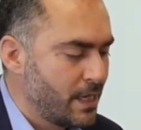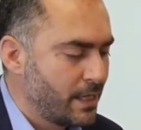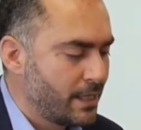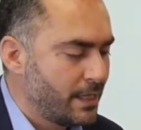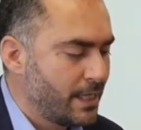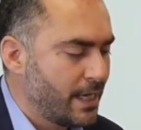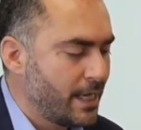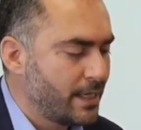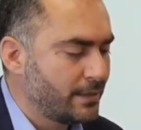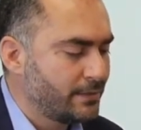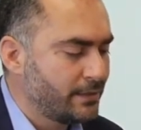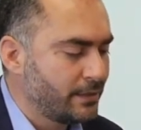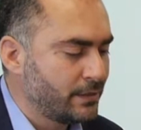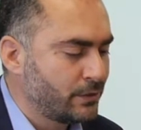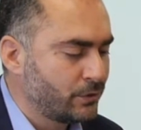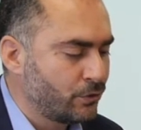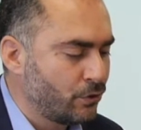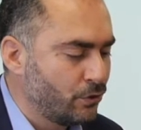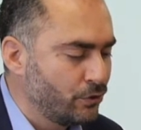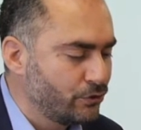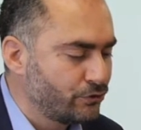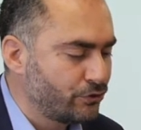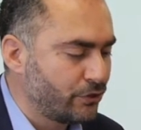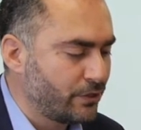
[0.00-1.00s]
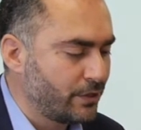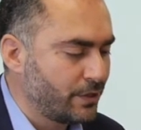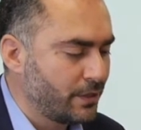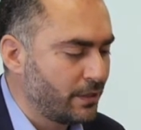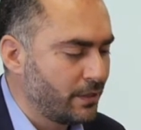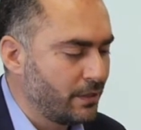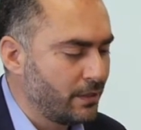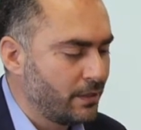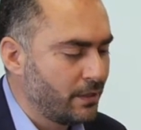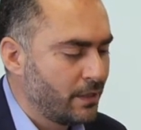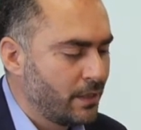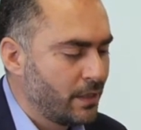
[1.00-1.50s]
that is
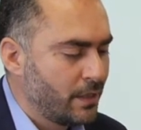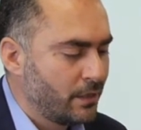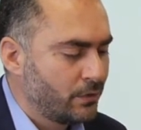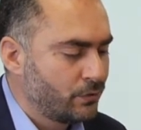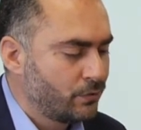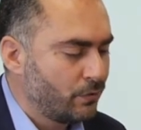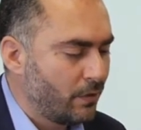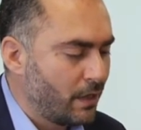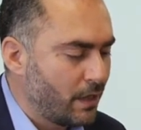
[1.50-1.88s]
contrary to